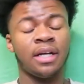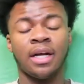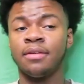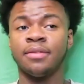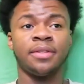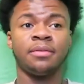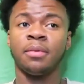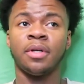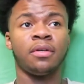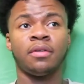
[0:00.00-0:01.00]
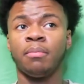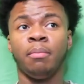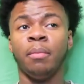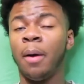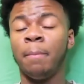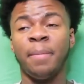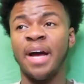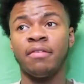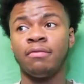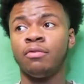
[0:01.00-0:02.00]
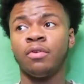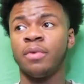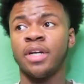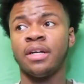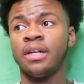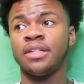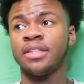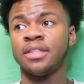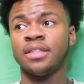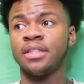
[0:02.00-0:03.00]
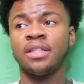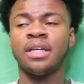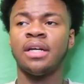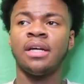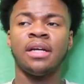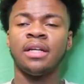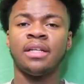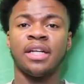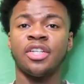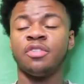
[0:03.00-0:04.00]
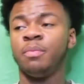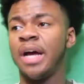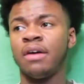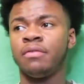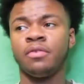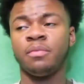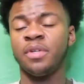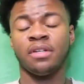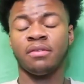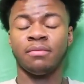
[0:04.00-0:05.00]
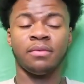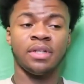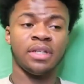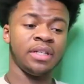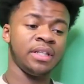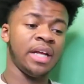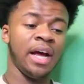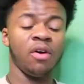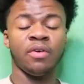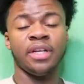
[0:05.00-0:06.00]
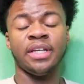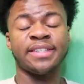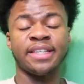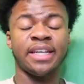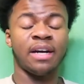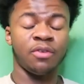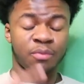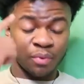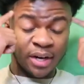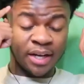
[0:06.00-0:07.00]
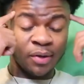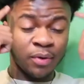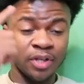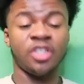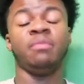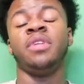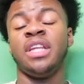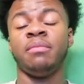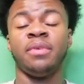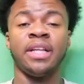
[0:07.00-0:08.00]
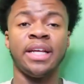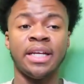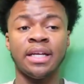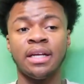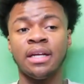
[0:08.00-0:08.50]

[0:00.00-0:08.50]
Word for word: I was just, bro, I'm baffled, man. I just, that just baffled me. How easily I was brainwashed and manipulated.